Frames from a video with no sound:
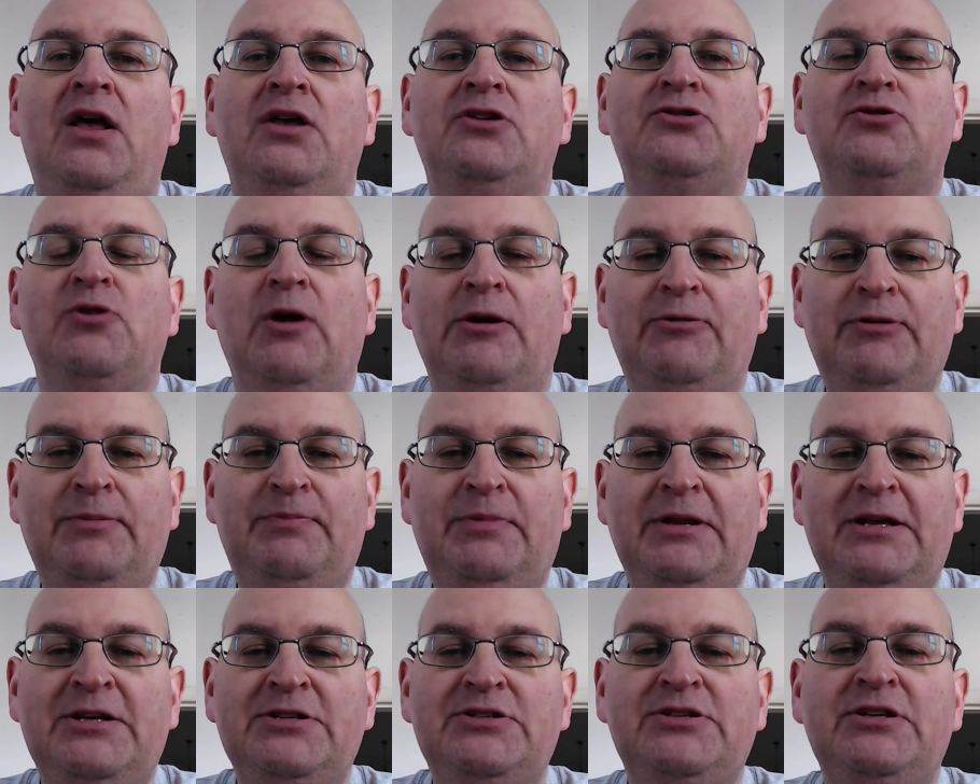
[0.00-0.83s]
So I
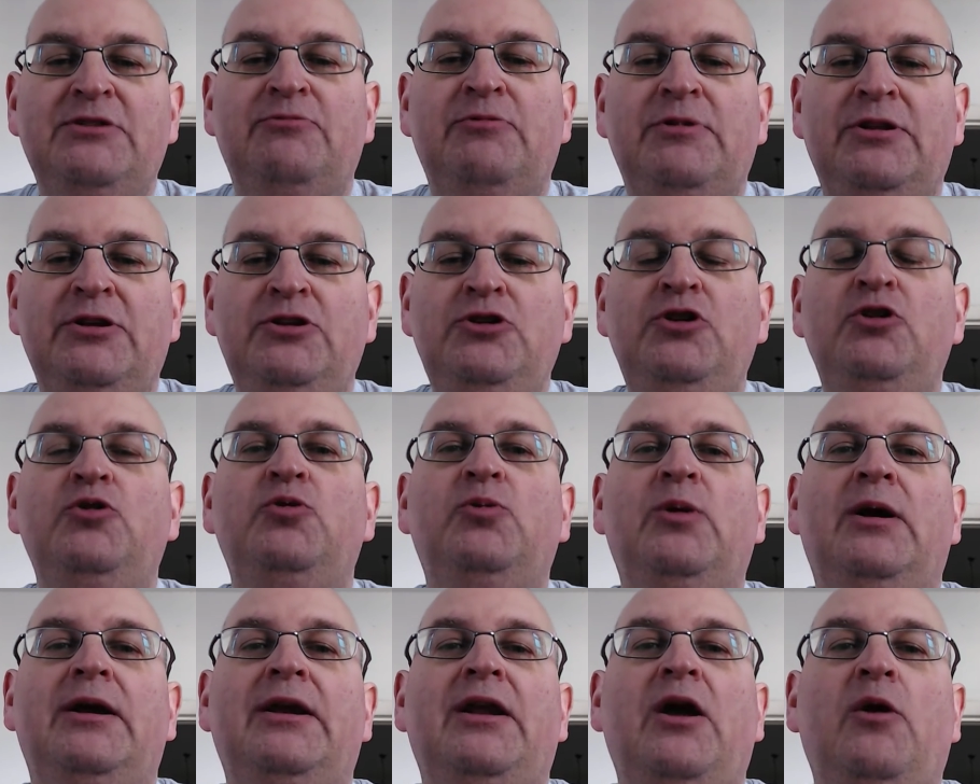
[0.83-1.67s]
replaced it with a new
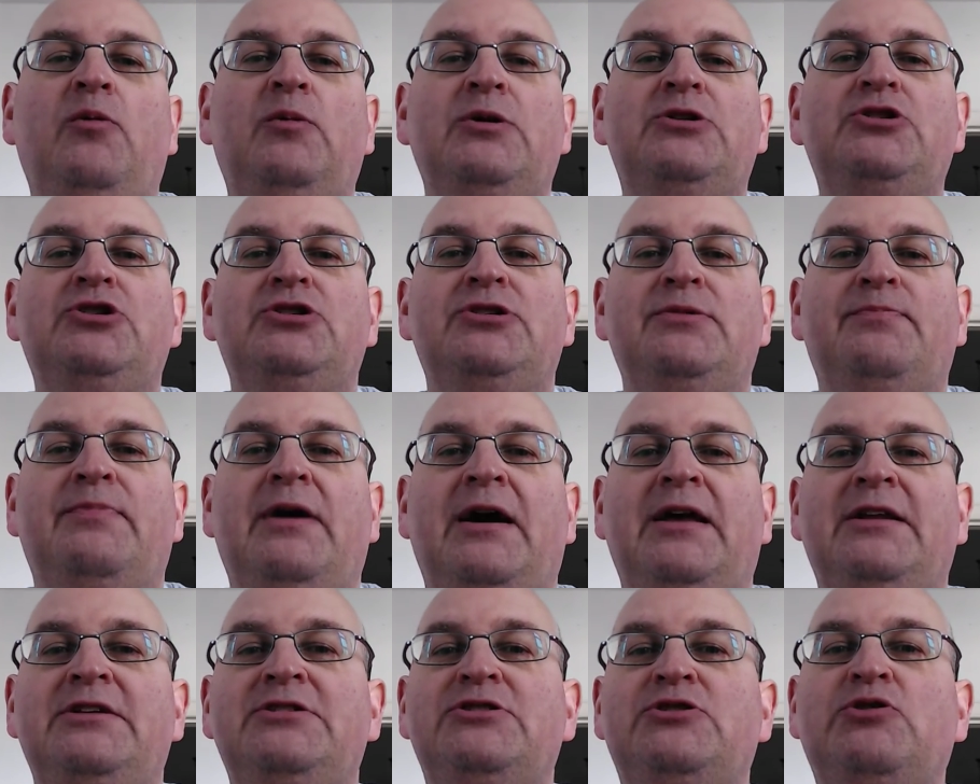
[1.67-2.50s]
one, which is a
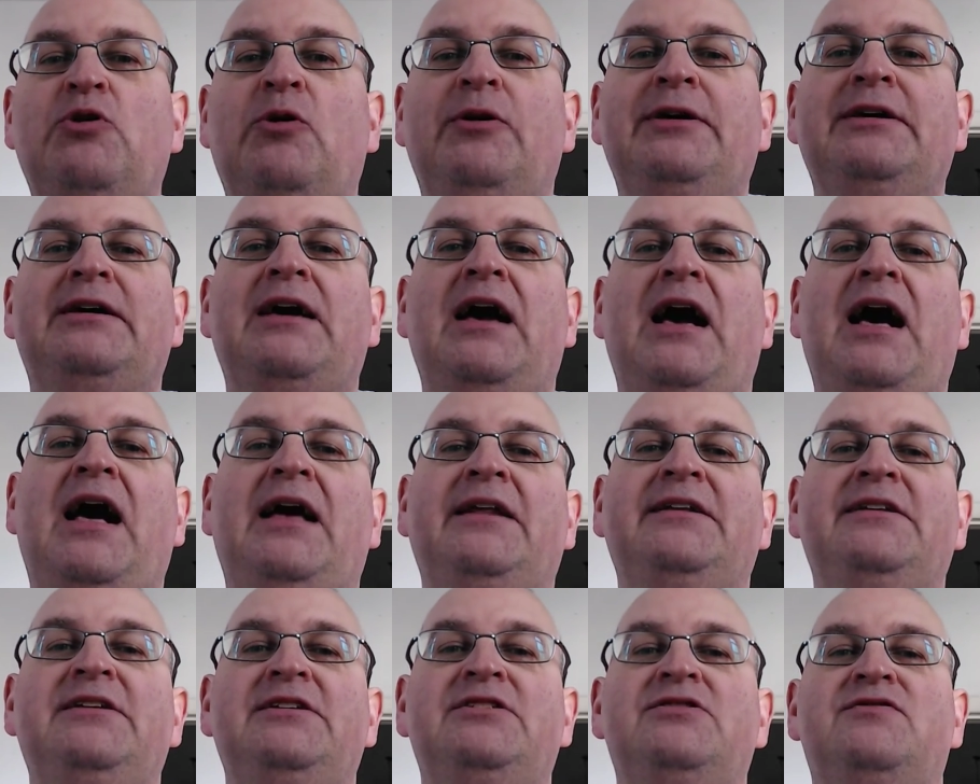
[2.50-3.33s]
Panasonic,
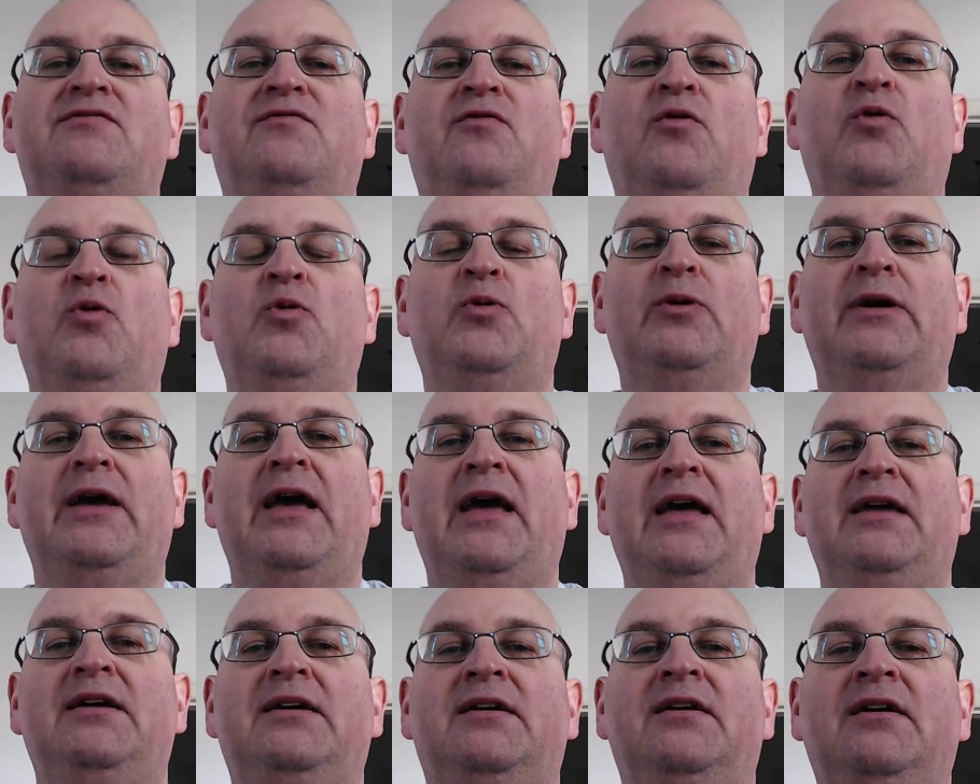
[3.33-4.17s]
and it's
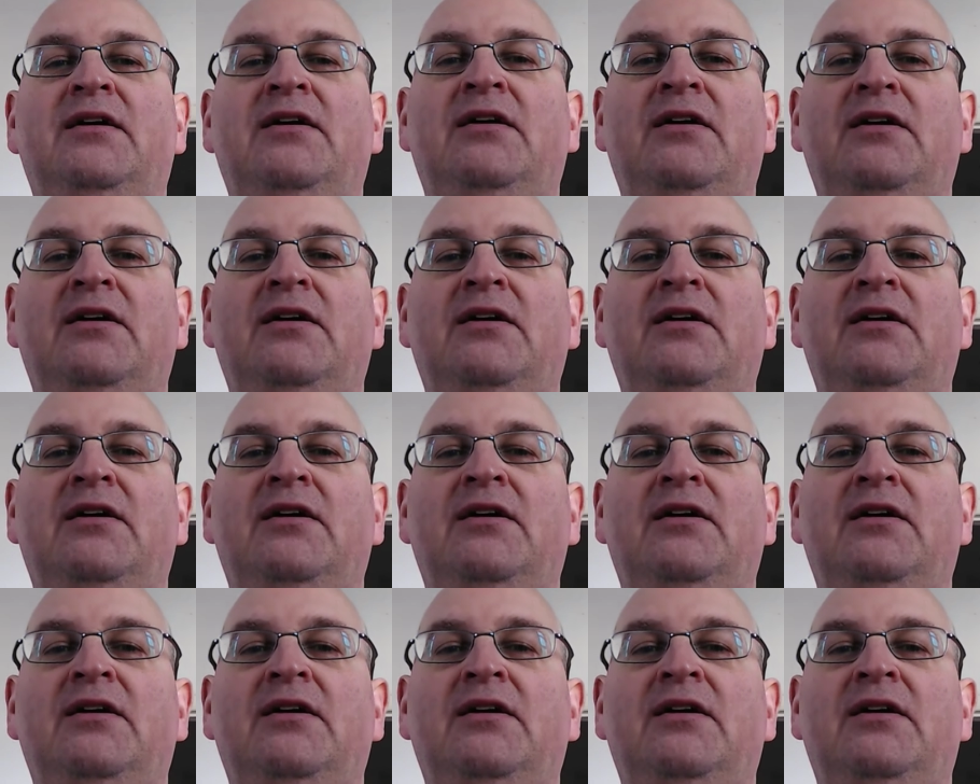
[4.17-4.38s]
4K.